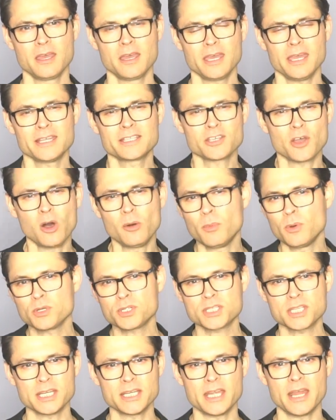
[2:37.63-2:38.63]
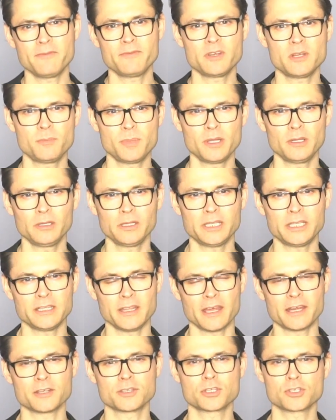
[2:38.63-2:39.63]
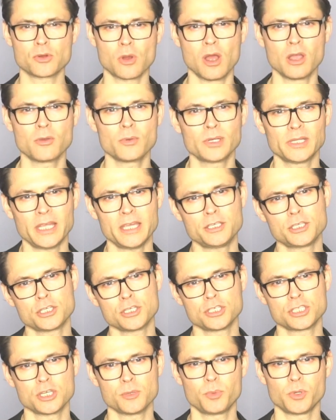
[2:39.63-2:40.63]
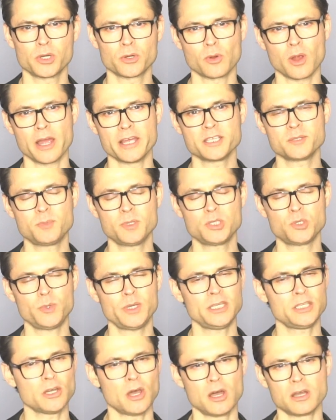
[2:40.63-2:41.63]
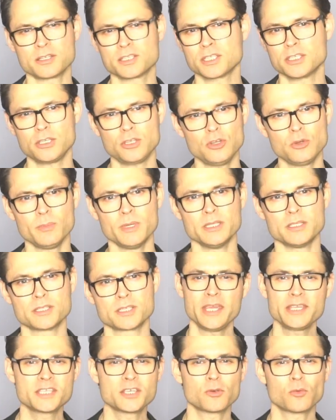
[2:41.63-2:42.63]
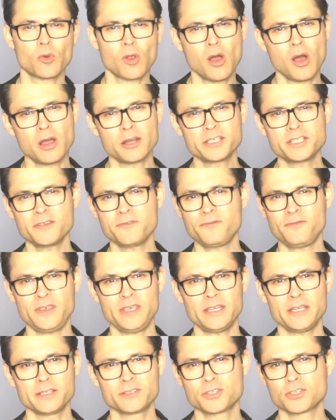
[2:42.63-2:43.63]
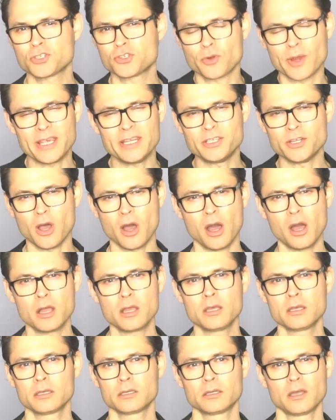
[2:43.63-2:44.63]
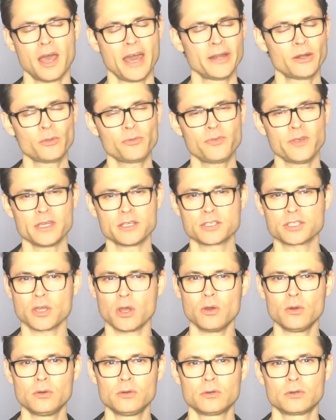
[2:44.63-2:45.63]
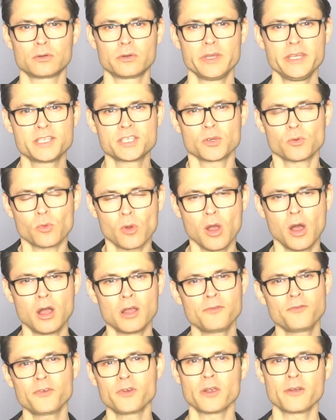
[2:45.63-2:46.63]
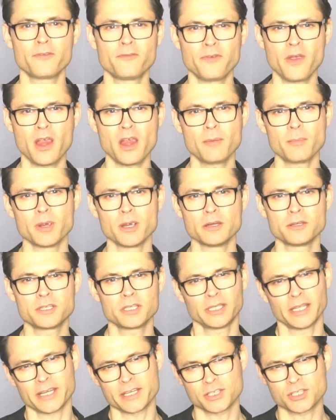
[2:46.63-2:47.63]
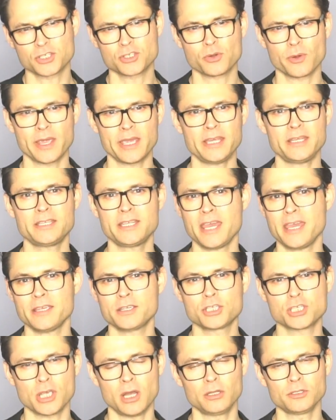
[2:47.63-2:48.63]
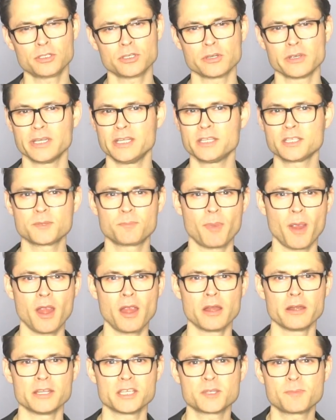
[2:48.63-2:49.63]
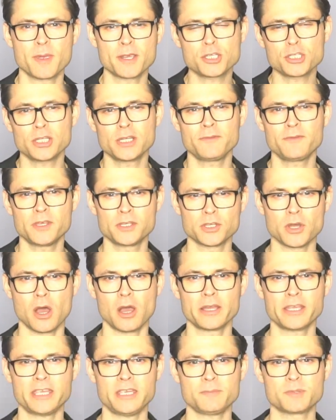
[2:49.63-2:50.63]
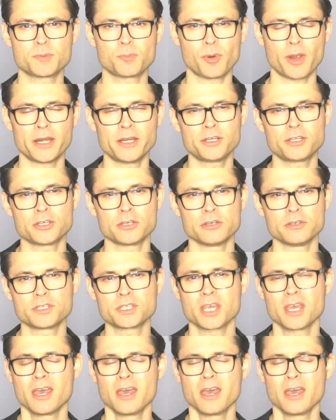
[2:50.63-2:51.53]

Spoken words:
It's almost an inevitability that a strong relationship would arise between dogs and humans. Is it wrong to feed a stray dog? I don't think so. Is it wrong for a farmer to let a stray take shelter in his barn, especially if the dog keeps predators